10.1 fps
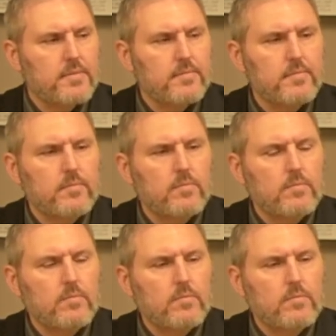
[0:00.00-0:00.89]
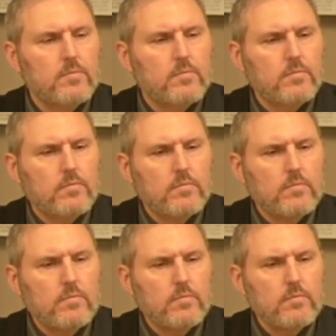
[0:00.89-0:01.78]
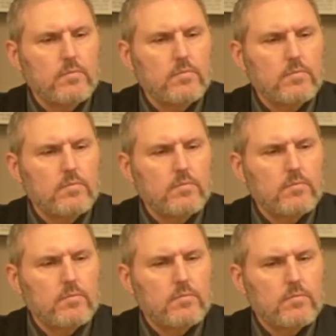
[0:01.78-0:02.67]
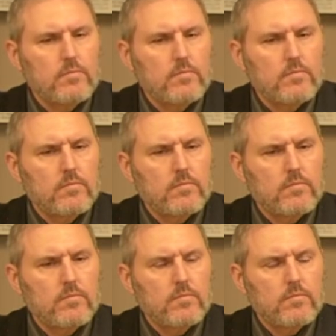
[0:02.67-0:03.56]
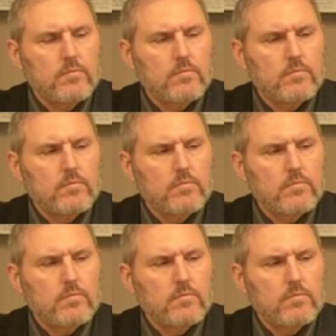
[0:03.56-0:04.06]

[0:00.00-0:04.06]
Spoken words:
Nobody speaks.